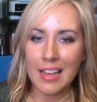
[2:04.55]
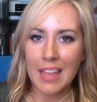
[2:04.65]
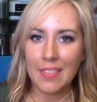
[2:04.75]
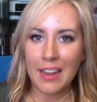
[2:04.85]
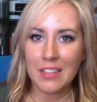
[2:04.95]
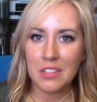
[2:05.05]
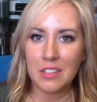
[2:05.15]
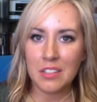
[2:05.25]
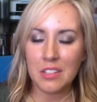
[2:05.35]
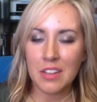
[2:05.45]
And that is
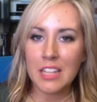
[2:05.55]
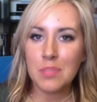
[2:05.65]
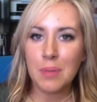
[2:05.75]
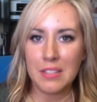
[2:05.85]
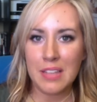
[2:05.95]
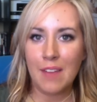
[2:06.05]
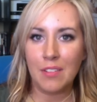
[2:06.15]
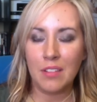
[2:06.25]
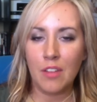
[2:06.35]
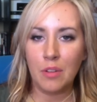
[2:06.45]
it's a nice way to have a
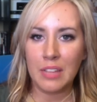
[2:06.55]
loving